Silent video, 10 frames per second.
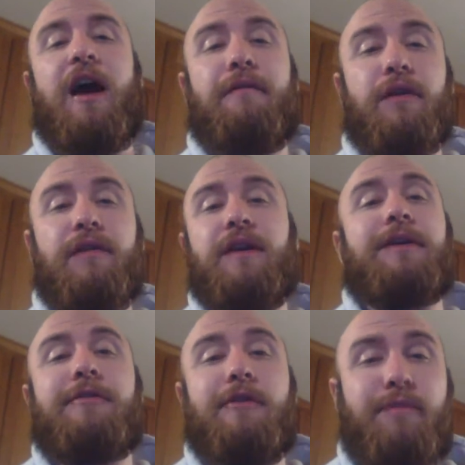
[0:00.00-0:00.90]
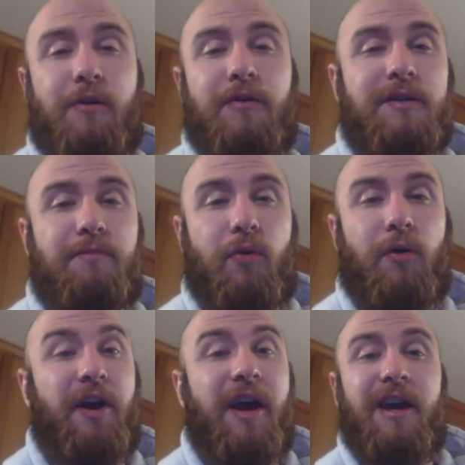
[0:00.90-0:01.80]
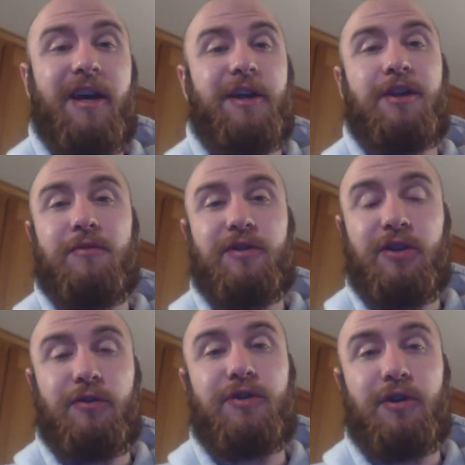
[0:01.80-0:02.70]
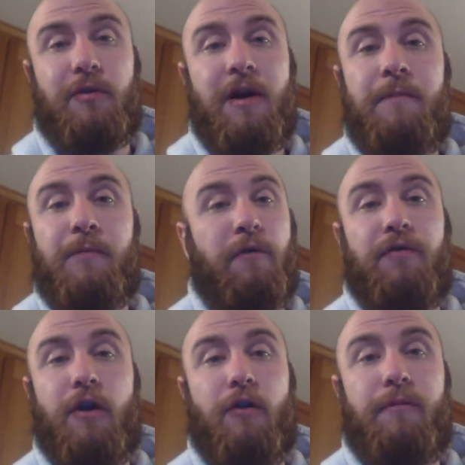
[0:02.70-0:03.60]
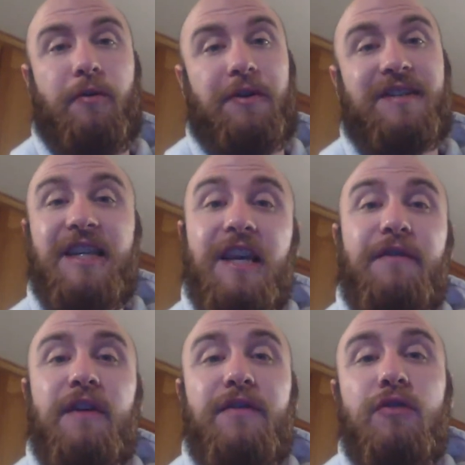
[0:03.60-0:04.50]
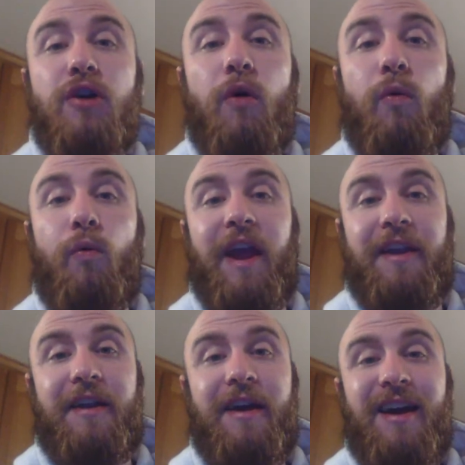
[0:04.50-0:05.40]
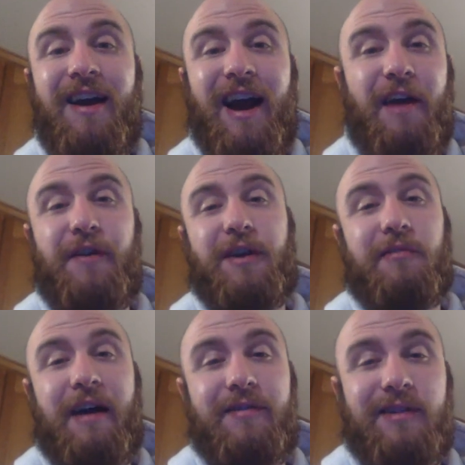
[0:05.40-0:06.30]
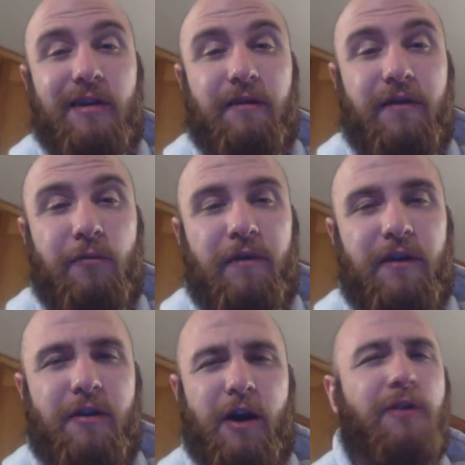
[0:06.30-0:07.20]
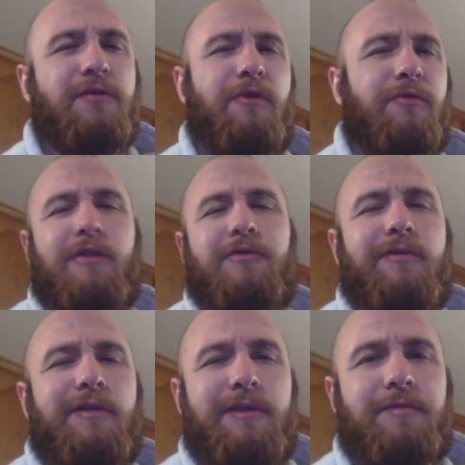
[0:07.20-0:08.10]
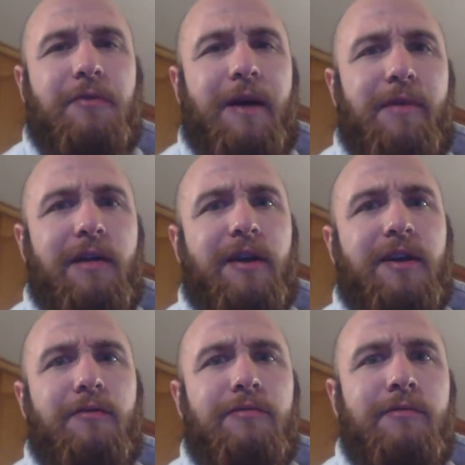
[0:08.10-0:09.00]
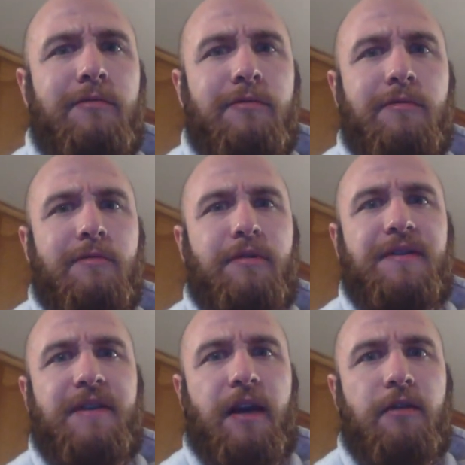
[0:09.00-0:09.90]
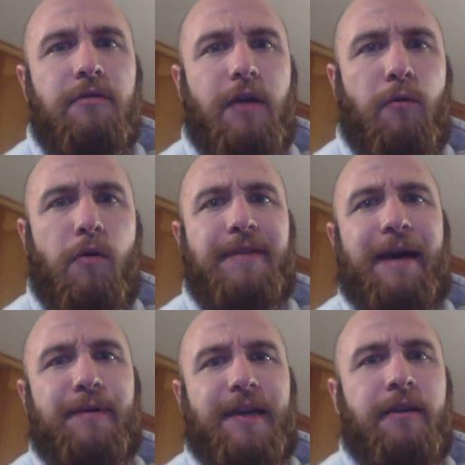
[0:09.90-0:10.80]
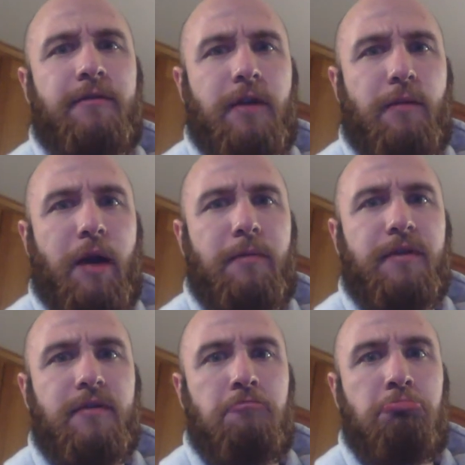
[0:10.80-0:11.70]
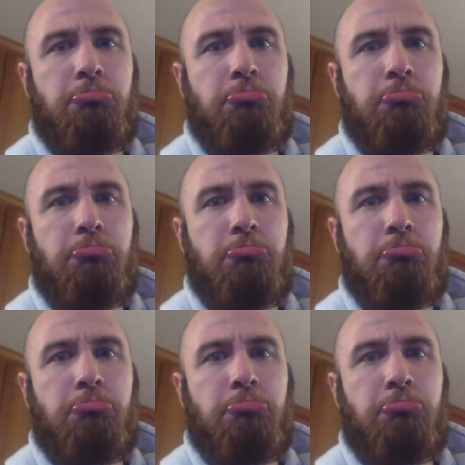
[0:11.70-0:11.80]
everything in your opponent's board into a 2/2 with no abilities. Even if you don't win, I think you'll have a ton of fun with it. Also, don't unsubscribe. I like you. Please stay. I won't dab again. I promise.